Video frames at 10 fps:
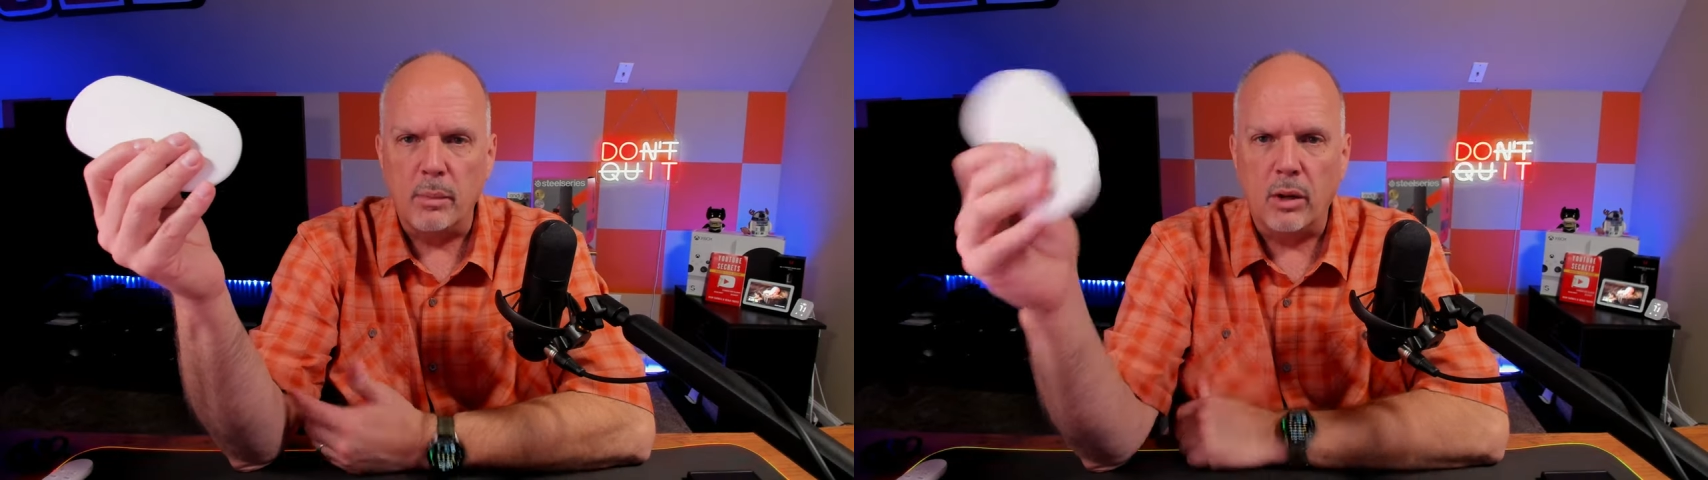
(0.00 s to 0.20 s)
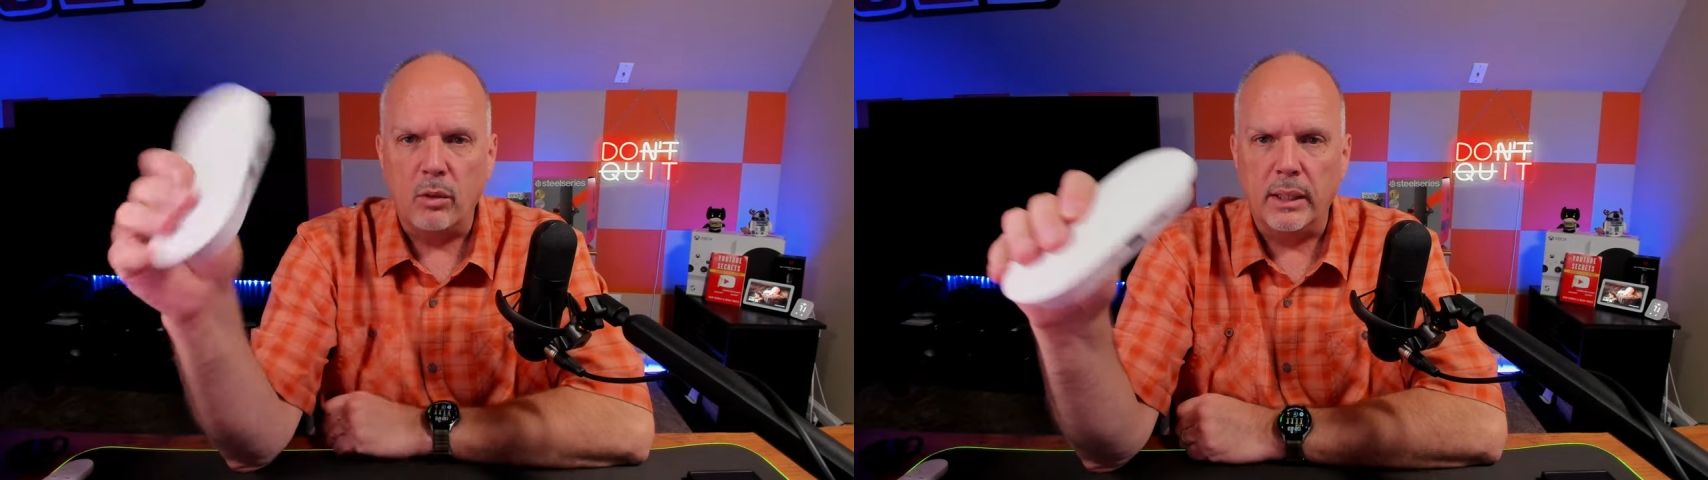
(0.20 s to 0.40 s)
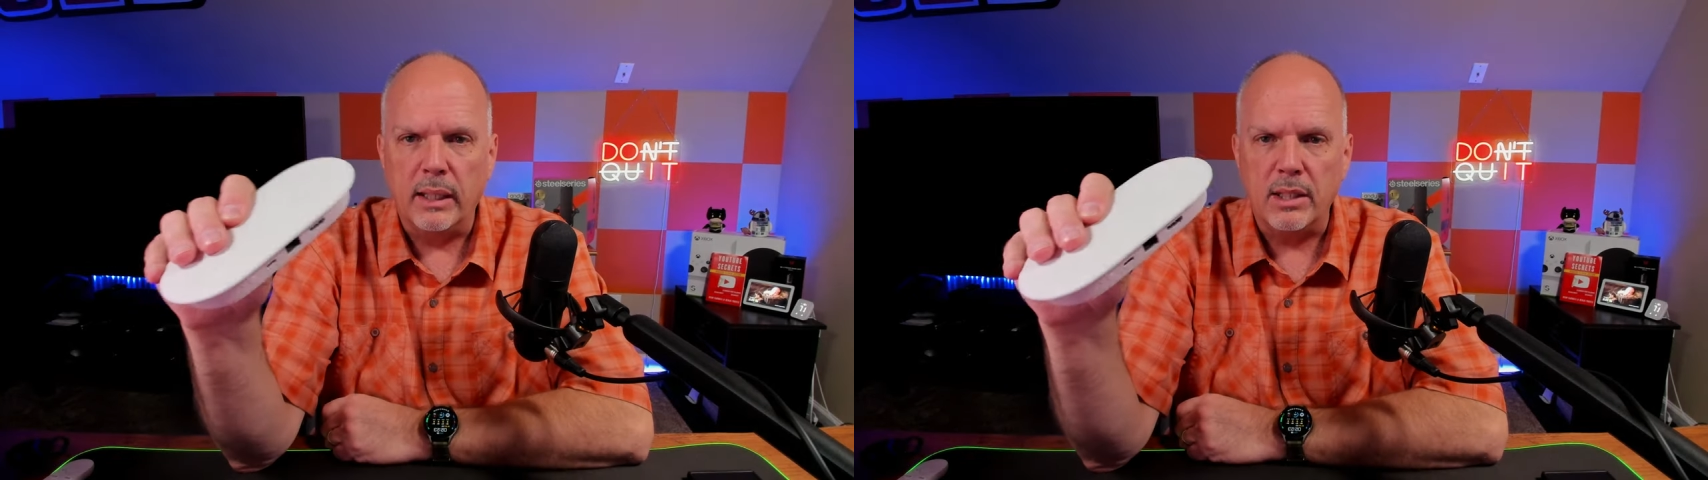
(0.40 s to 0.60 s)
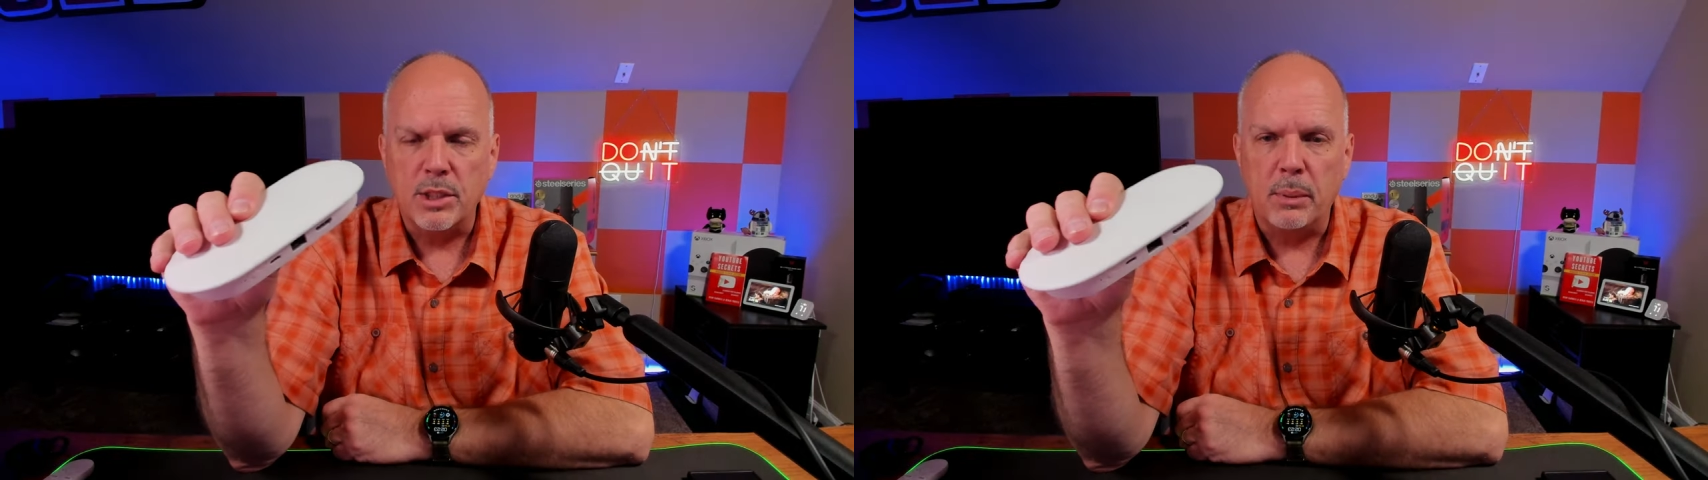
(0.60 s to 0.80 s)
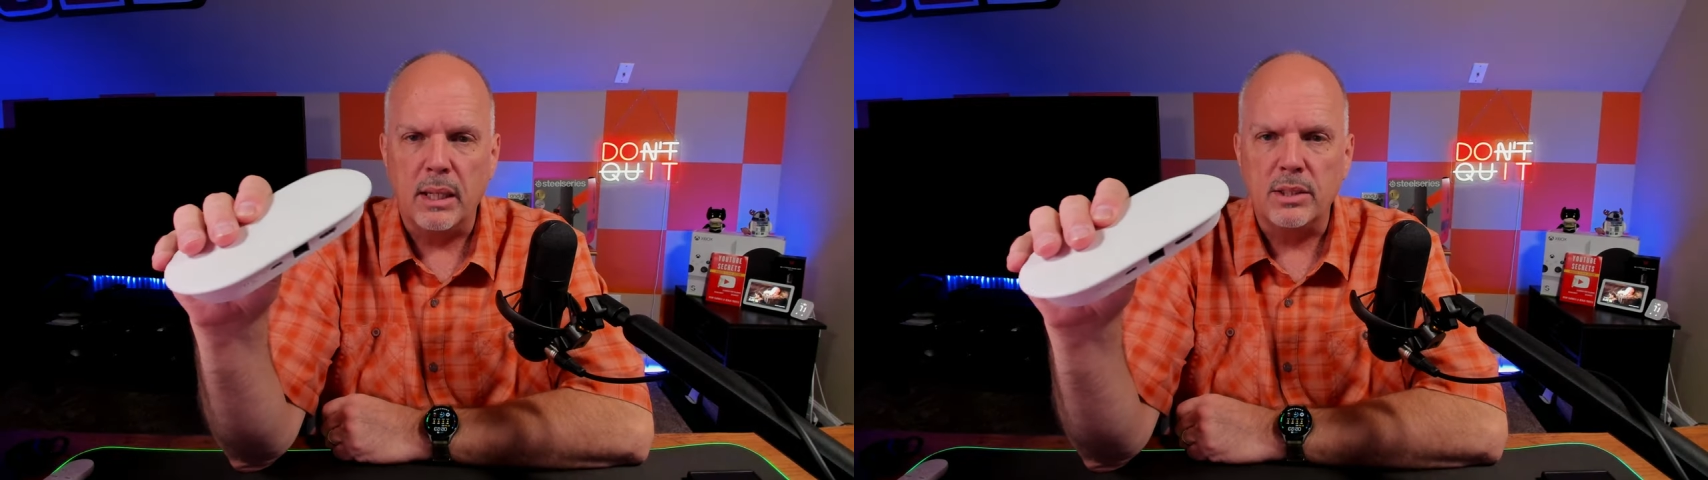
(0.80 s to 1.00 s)
about running out of
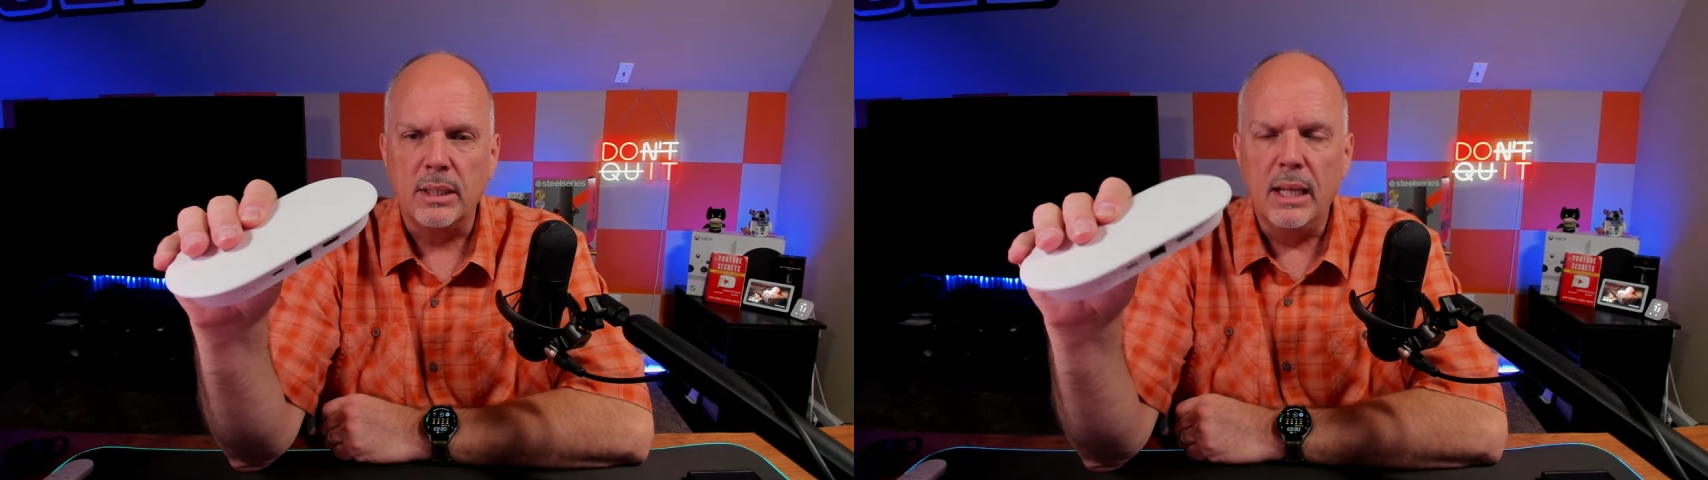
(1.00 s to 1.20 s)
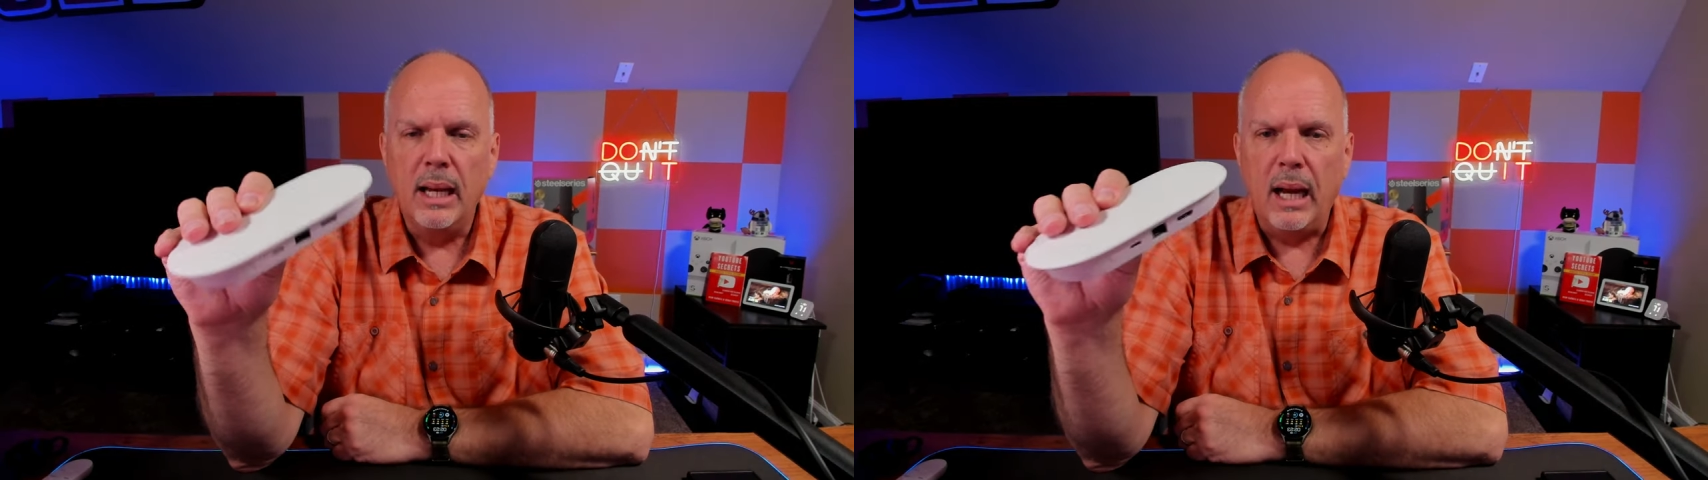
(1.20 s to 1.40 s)
space.